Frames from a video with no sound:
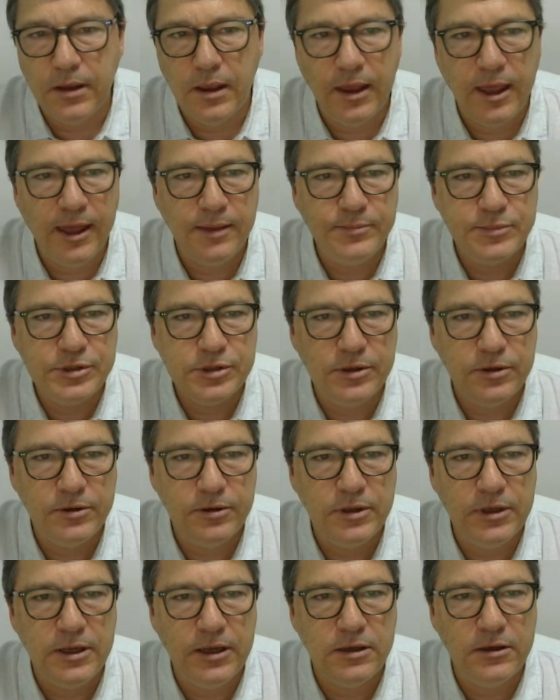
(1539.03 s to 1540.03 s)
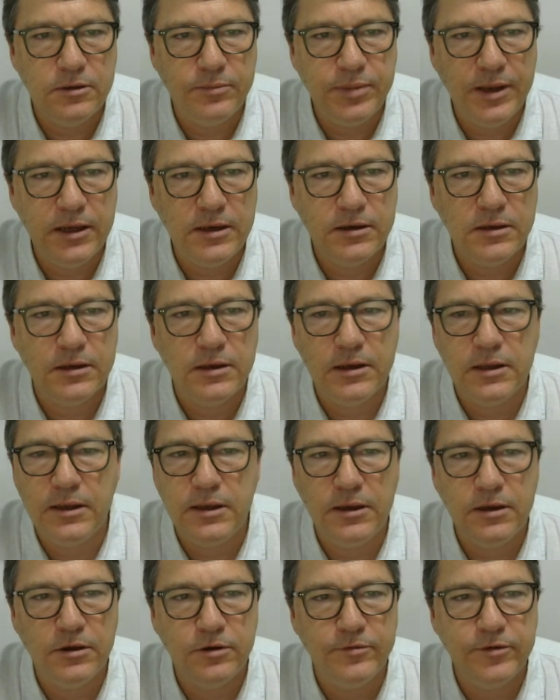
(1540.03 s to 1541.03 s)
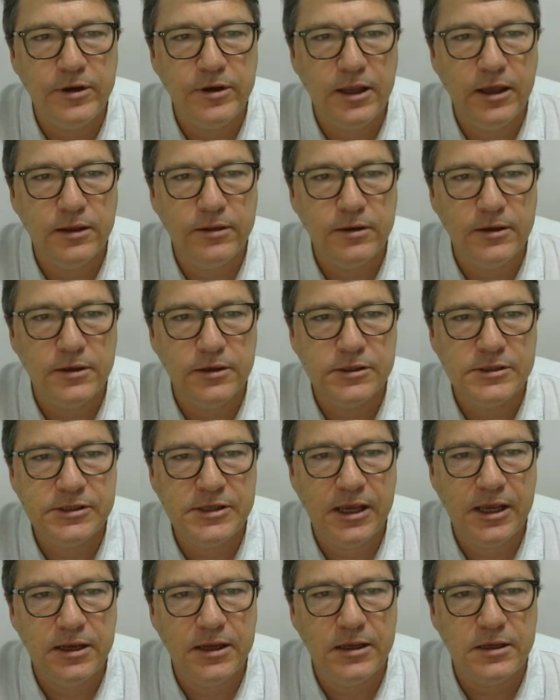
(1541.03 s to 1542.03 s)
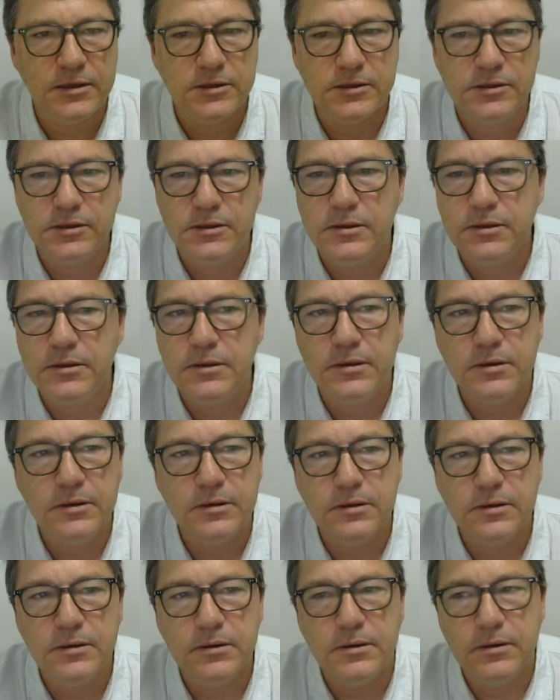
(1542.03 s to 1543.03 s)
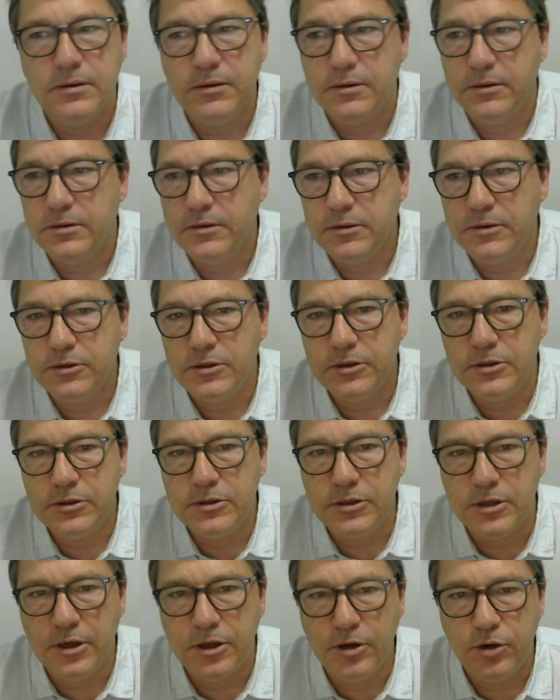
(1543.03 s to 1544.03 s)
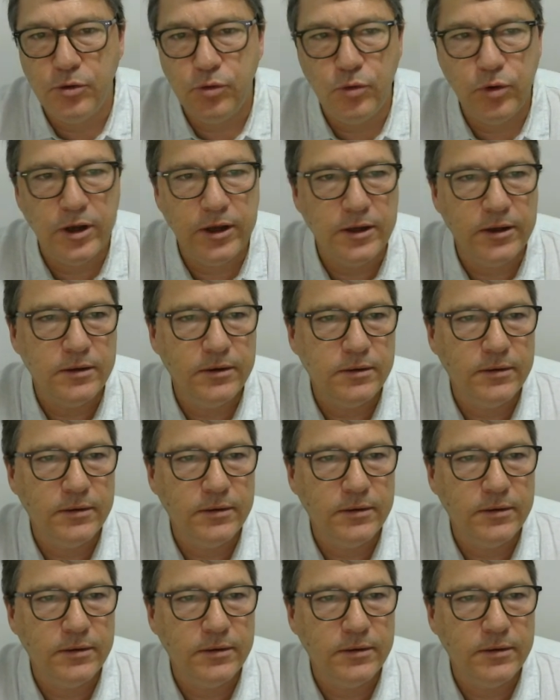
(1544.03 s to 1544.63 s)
absolutely independently of any other settings. So